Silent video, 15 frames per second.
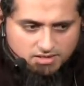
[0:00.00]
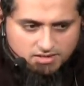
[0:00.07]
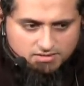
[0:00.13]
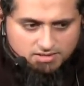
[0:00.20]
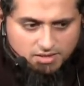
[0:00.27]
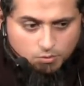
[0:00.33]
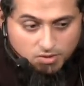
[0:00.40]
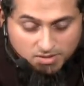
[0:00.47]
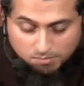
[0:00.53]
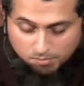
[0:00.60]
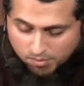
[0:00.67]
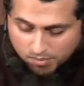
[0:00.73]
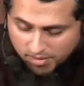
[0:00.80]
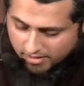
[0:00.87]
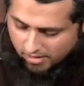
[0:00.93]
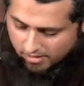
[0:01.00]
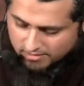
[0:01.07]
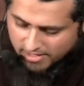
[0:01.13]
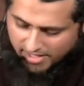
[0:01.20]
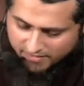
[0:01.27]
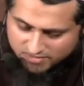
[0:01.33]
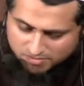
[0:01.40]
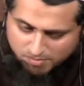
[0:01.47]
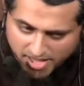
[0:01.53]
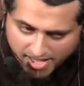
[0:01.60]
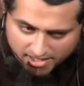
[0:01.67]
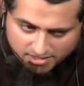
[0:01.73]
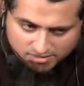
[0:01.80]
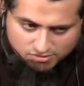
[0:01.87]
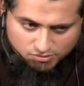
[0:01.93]
That we bring our lives
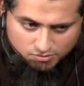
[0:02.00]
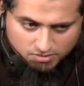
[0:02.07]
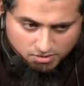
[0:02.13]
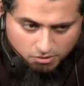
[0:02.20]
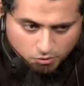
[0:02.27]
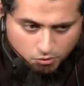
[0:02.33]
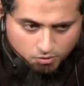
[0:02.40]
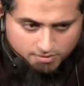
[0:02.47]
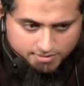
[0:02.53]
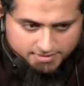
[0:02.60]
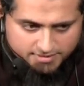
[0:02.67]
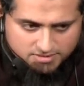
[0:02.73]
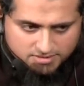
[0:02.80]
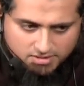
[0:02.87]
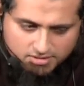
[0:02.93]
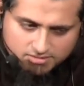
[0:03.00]
back into accordance